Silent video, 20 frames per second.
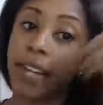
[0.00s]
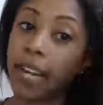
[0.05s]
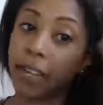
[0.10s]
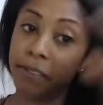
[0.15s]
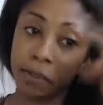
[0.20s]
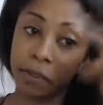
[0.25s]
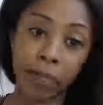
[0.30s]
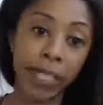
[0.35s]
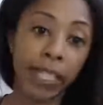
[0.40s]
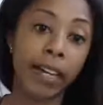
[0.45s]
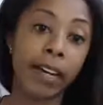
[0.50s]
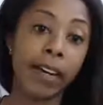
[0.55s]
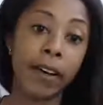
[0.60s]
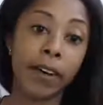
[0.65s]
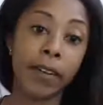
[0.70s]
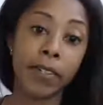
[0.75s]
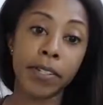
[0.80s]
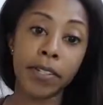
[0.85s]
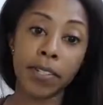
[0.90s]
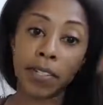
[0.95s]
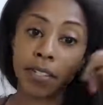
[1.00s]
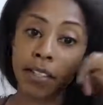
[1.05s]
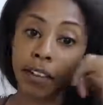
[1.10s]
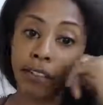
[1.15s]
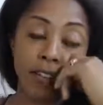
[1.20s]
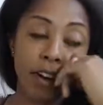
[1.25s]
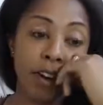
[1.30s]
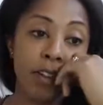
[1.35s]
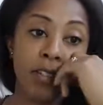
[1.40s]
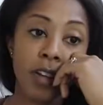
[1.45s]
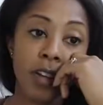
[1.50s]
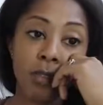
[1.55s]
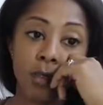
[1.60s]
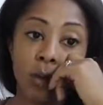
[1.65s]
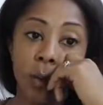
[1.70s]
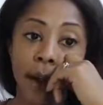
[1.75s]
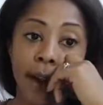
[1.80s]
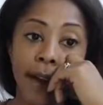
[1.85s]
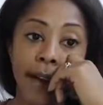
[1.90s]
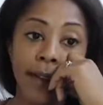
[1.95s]
everybody else that falls off
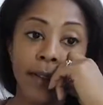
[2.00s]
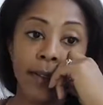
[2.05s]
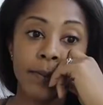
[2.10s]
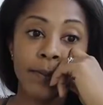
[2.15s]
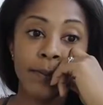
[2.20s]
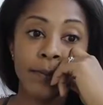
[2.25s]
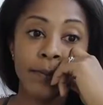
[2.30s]
the wagon.